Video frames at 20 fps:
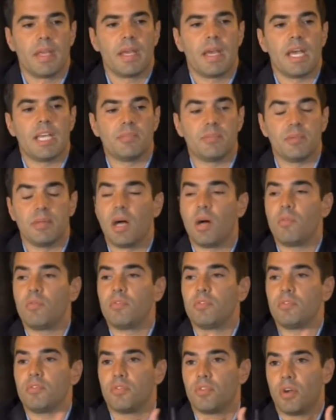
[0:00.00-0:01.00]
has been
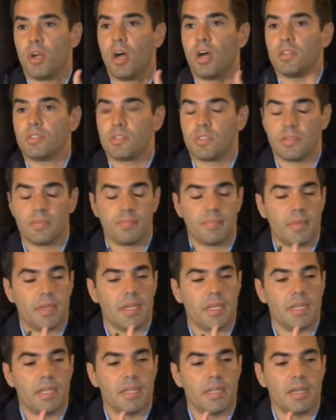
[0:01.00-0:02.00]
helpful for us
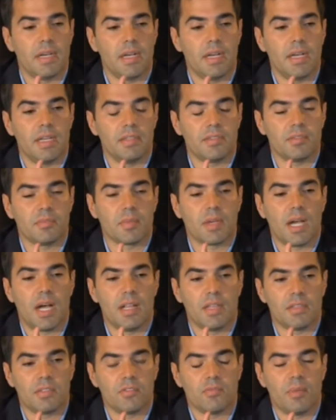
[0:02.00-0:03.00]
and some
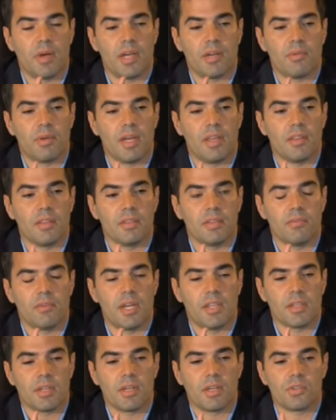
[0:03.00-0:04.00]
colleagues of mine
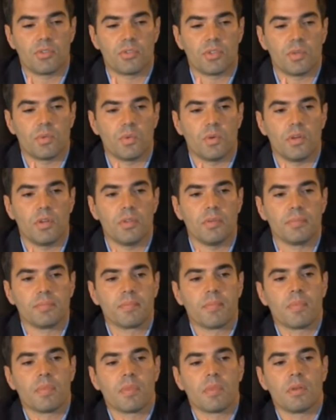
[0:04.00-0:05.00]
around the country and world.
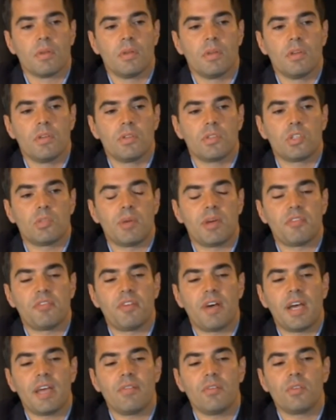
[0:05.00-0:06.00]
So about
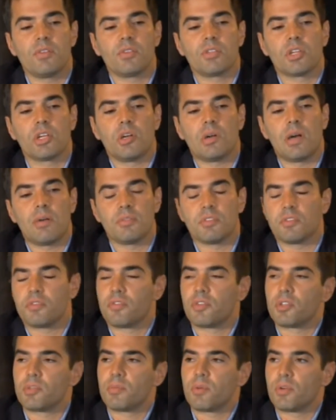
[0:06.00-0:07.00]
5 years ago, I was the
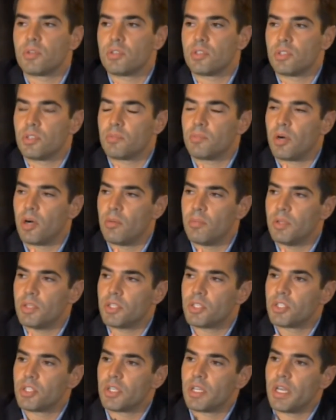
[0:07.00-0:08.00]
first person to
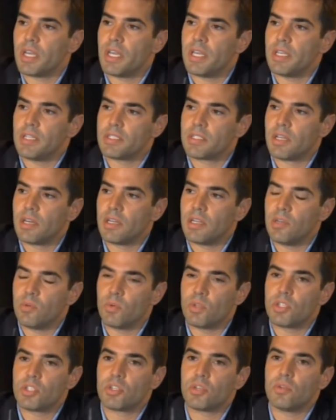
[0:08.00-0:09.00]
publish a study
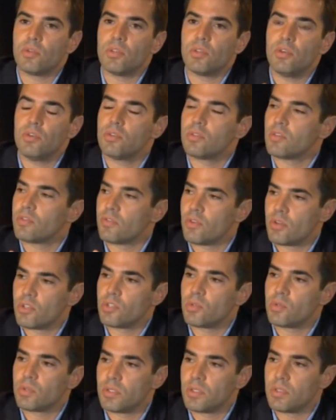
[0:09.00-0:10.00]
which showed the use of
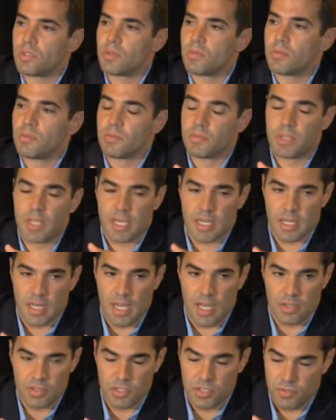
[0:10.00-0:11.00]
virtual
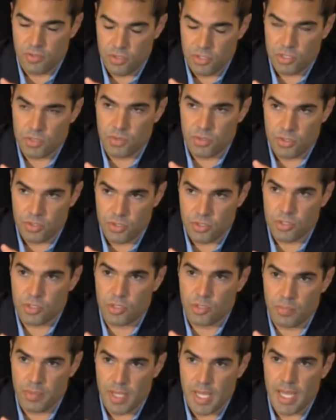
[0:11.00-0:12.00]
technology, virtual surgical
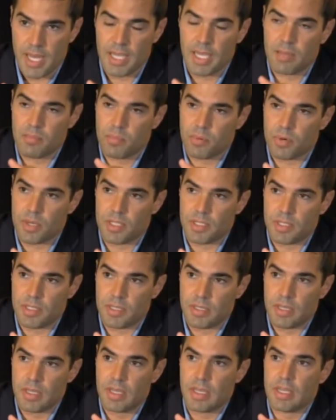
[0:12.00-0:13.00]
planning and
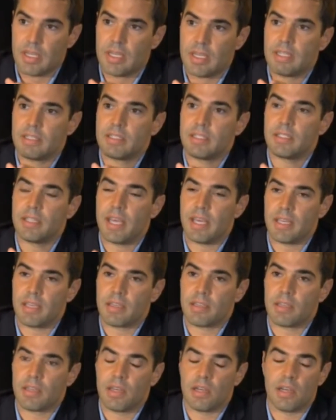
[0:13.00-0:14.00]
printing, to take
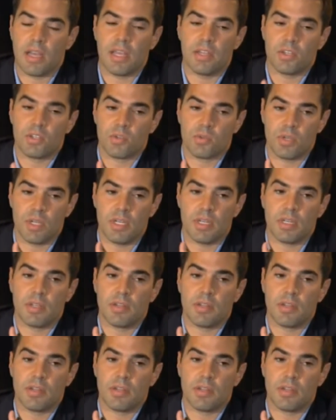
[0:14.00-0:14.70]
and treat